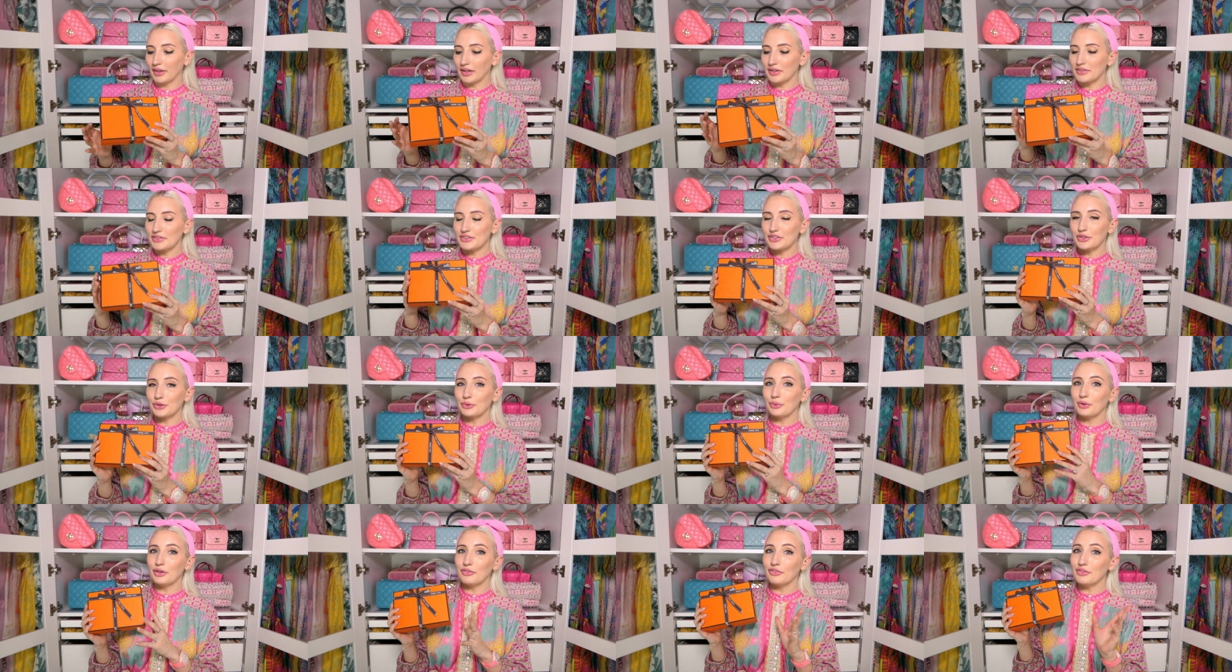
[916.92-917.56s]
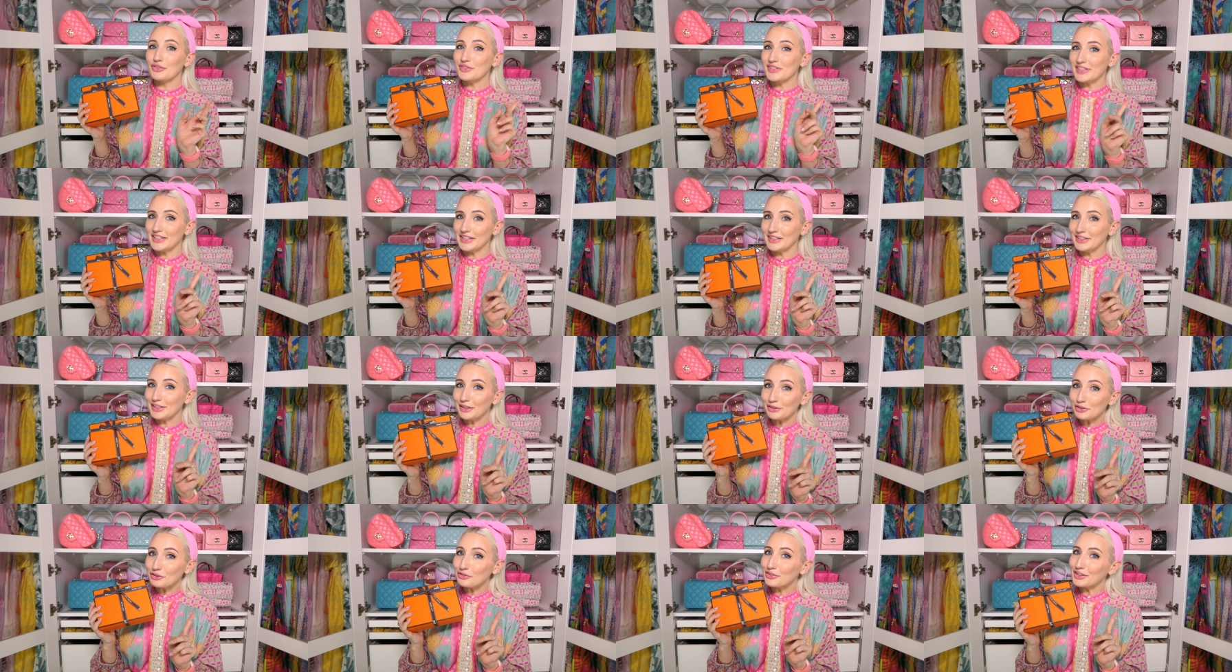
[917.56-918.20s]
So if you've seen
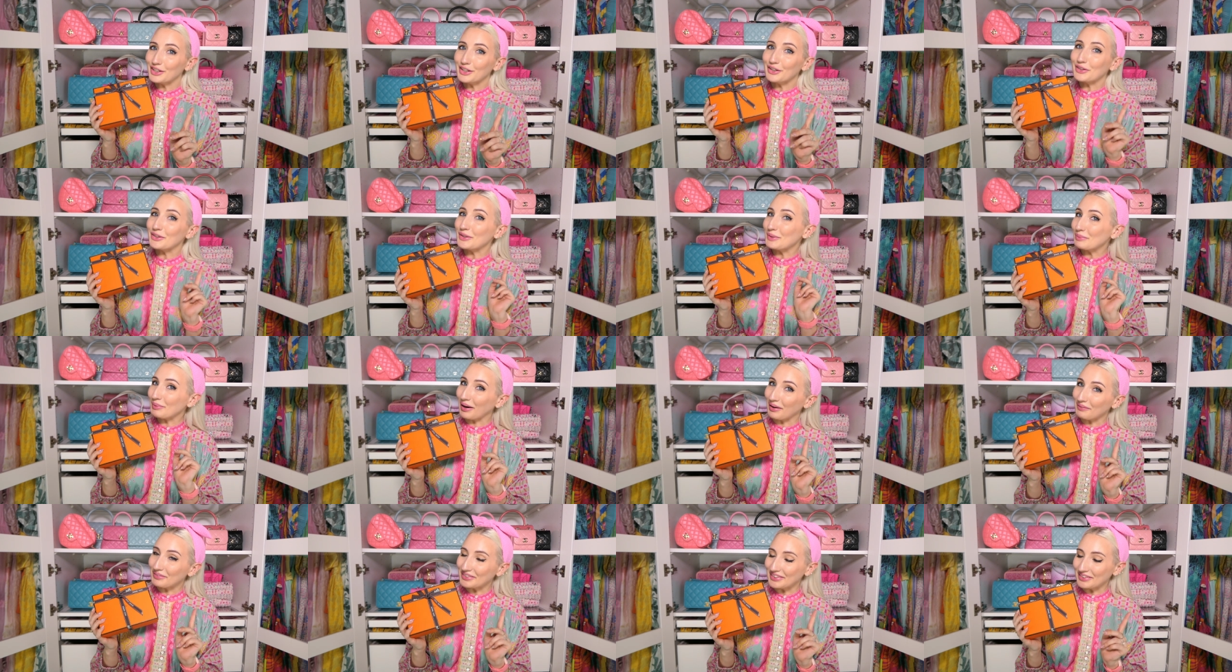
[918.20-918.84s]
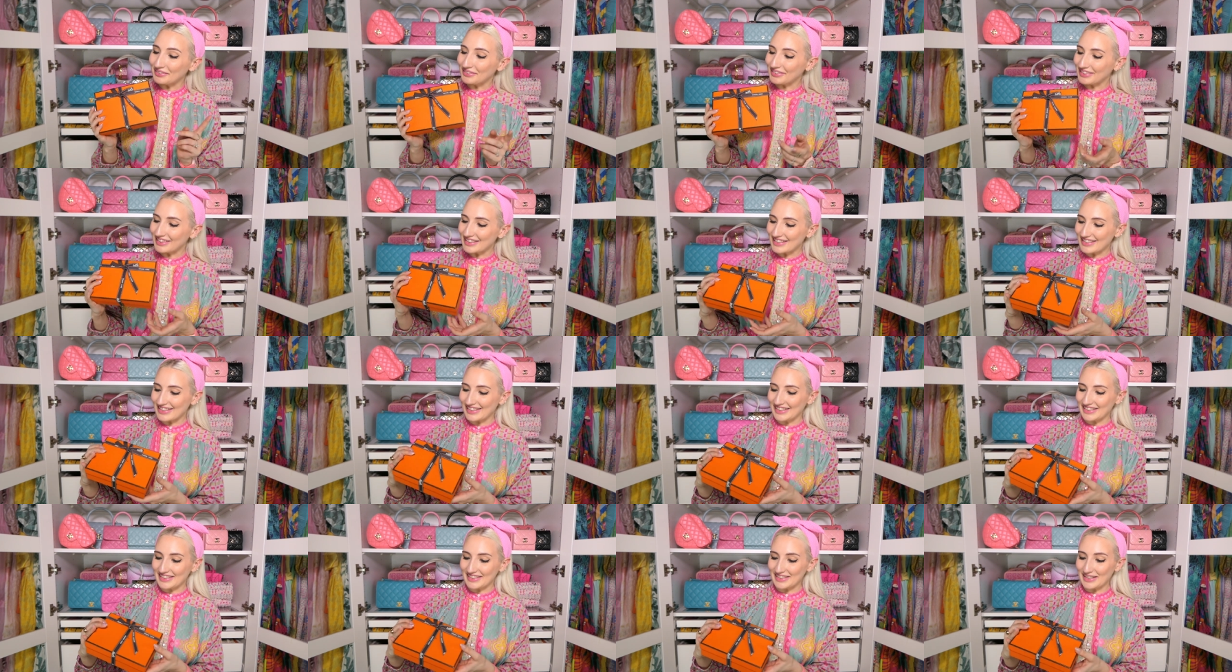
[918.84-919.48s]
the other video you probably know what this
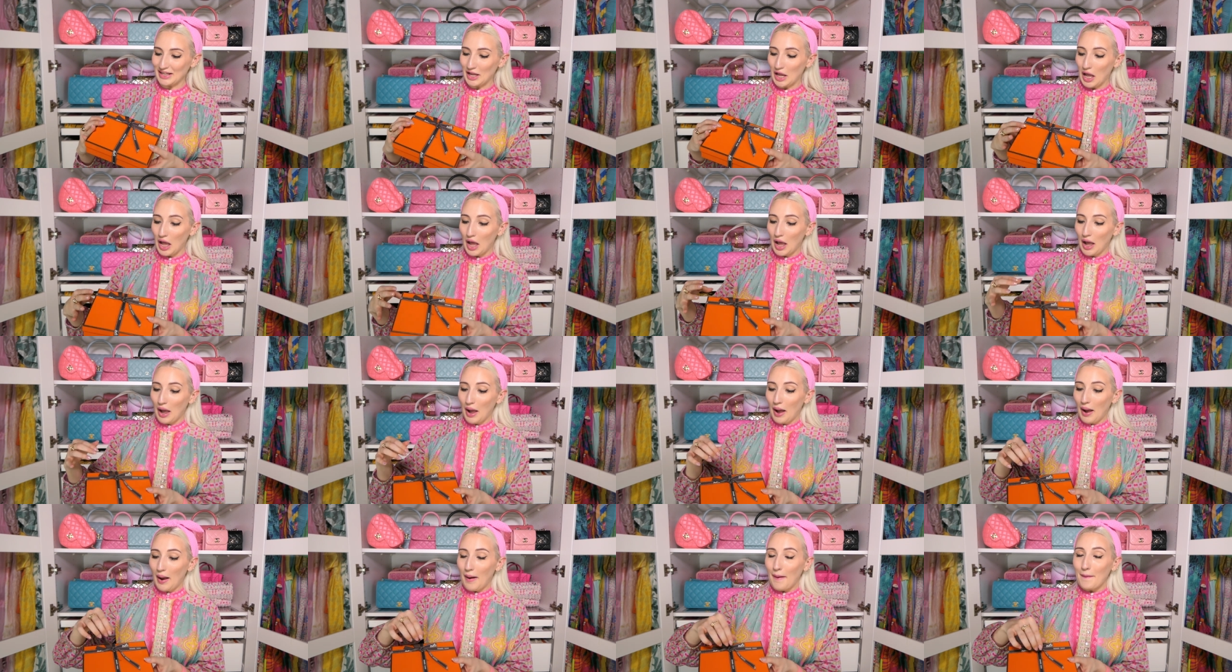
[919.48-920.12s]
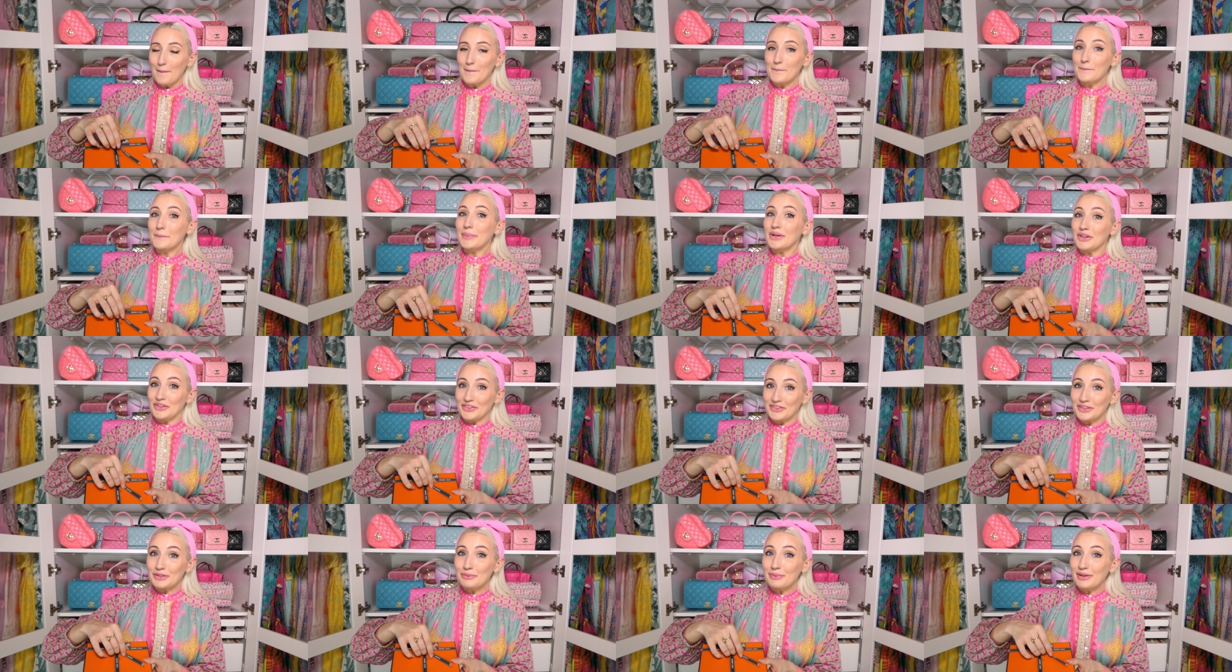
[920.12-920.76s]
is but
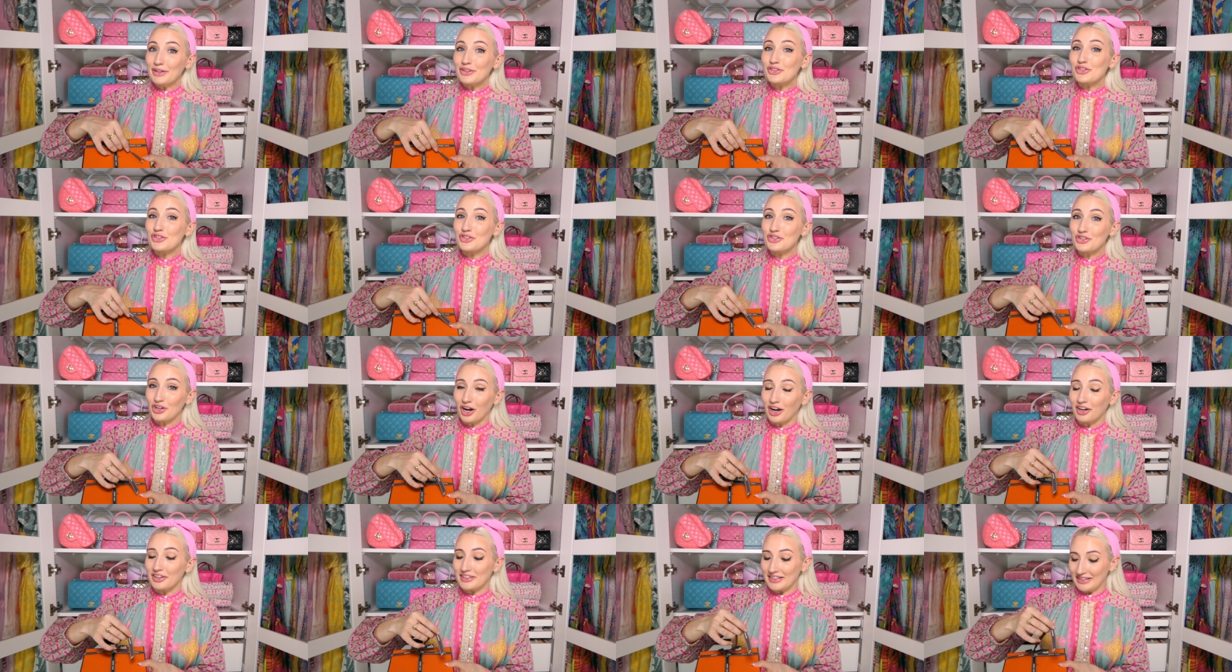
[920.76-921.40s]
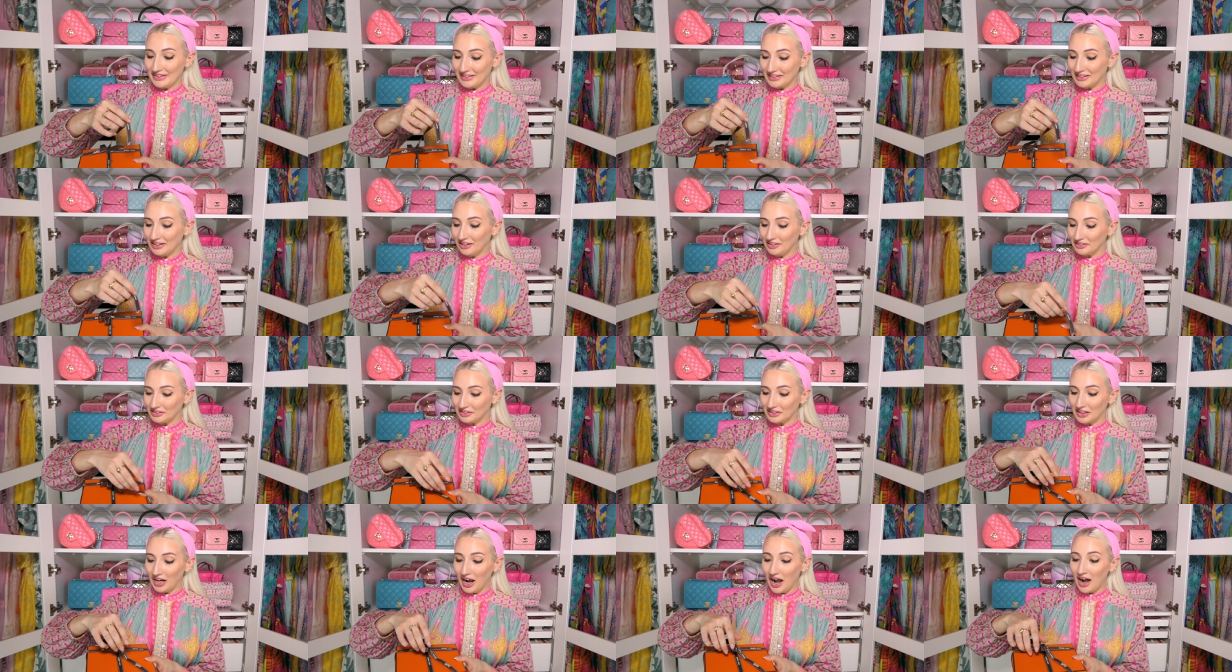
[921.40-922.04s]
you're gonna be shocked at the color.